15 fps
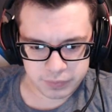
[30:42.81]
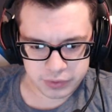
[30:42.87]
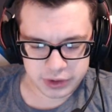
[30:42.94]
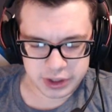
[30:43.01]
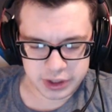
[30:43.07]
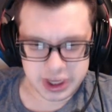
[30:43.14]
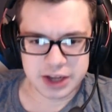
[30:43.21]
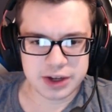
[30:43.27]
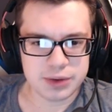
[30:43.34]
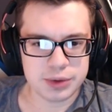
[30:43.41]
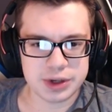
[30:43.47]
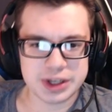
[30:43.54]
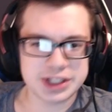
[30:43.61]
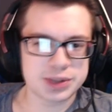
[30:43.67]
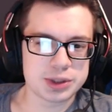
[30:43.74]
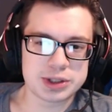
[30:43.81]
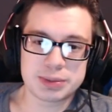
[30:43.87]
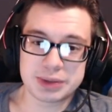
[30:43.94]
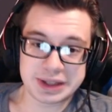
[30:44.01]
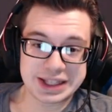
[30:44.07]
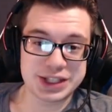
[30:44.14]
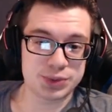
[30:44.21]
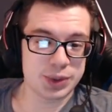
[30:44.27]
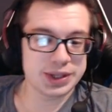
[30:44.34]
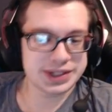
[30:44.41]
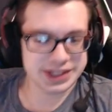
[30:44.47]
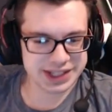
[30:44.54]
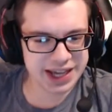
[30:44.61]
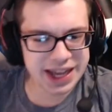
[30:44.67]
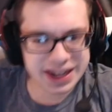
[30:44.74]
Yeah, we're going to switch up the leads once
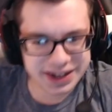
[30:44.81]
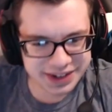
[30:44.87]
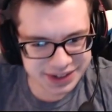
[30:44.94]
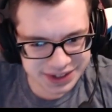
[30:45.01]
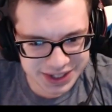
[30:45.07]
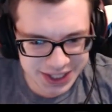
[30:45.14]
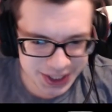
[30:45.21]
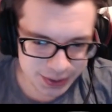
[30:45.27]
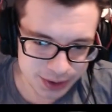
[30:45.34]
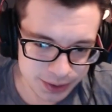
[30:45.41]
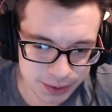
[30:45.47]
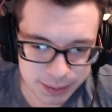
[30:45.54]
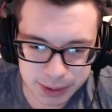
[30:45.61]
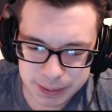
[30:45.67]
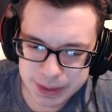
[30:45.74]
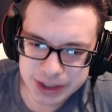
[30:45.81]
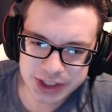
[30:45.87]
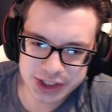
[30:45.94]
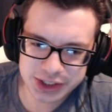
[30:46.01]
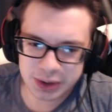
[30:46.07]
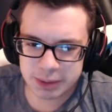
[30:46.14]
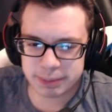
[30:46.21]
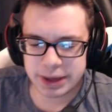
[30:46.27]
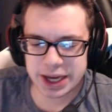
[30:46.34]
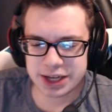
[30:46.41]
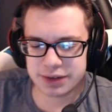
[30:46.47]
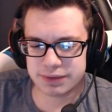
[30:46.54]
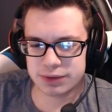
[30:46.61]
again. We're pretty much just going back and